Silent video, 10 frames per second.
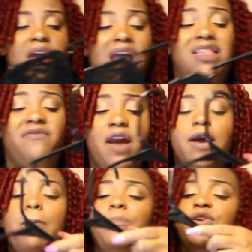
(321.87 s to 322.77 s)
It's a
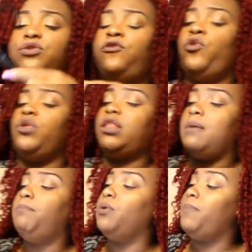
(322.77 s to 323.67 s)
very beautiful,
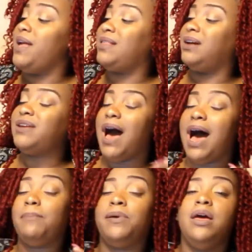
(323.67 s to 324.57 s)
simple, basic
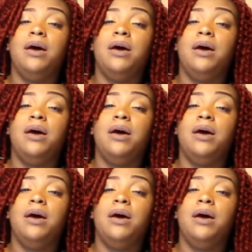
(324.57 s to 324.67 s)
top,